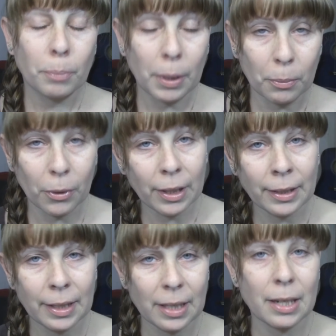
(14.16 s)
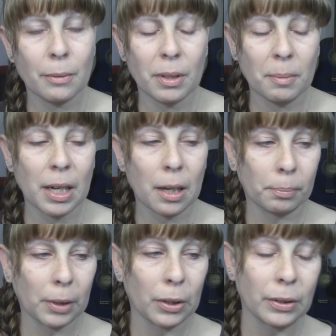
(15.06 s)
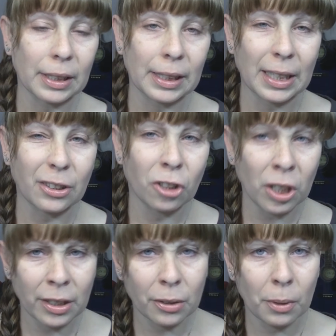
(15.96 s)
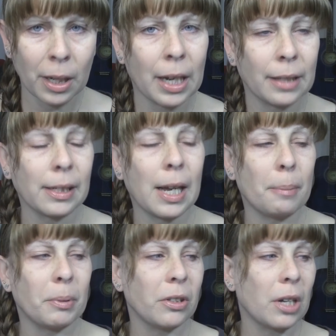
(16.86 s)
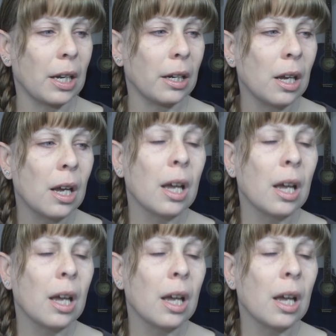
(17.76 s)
be more consistent with my uploads, and that just quite hasn't happened yet.